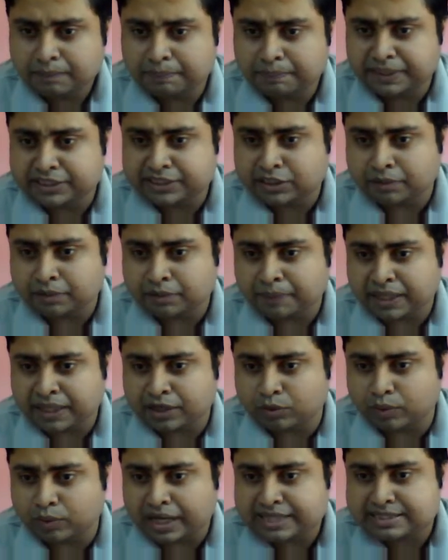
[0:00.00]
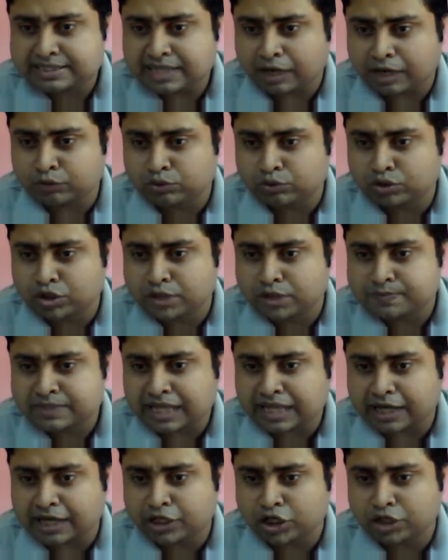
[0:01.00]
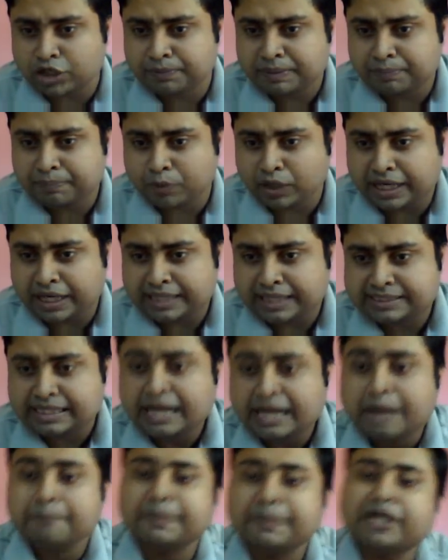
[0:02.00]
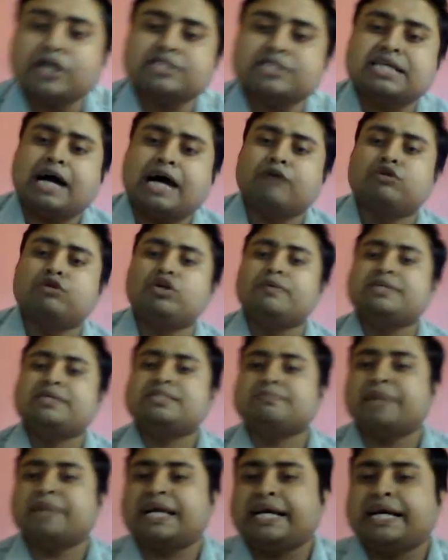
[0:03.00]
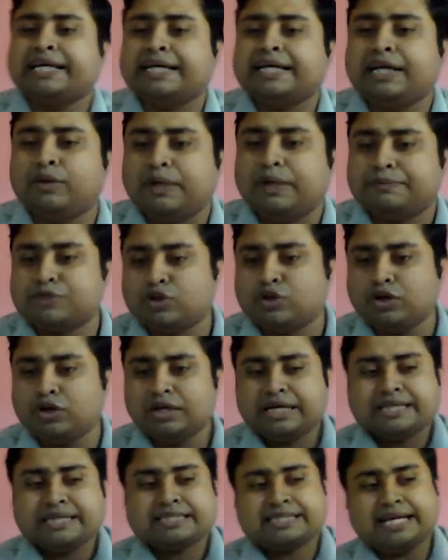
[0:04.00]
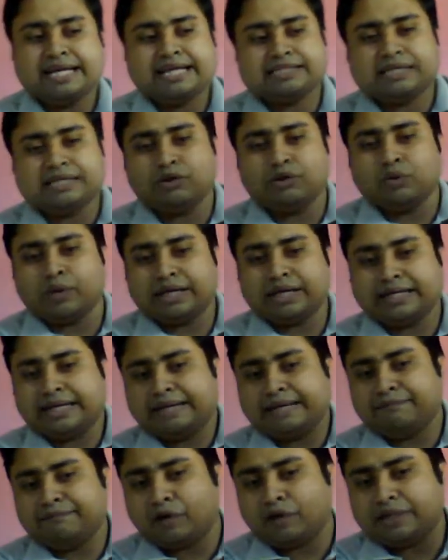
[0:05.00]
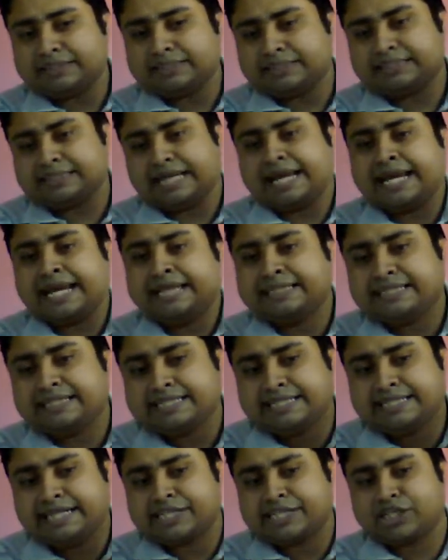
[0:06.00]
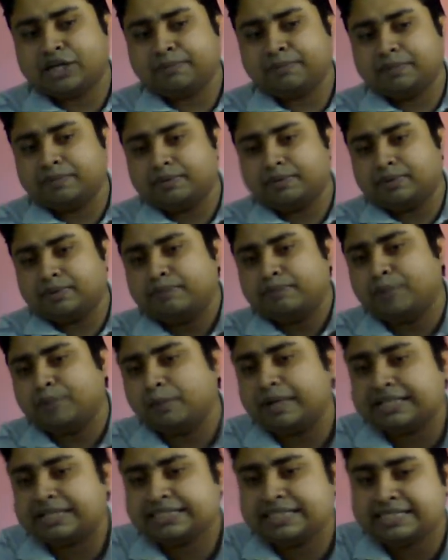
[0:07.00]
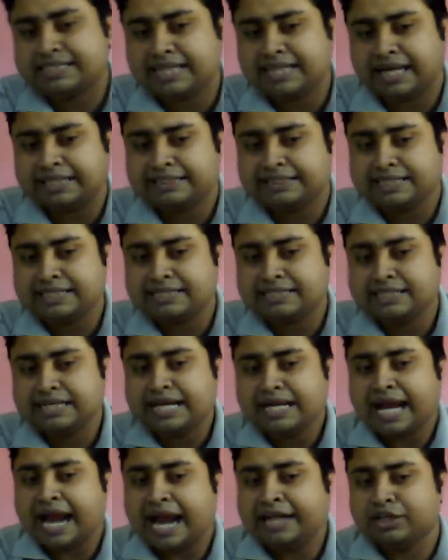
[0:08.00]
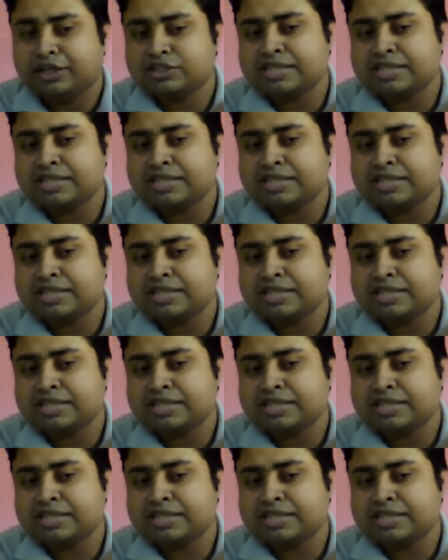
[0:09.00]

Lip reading: Pritam Pal, why sound waves cannot be polarized? Because sound wave is mechanical wave. So say again, this direction of propagation is like this, and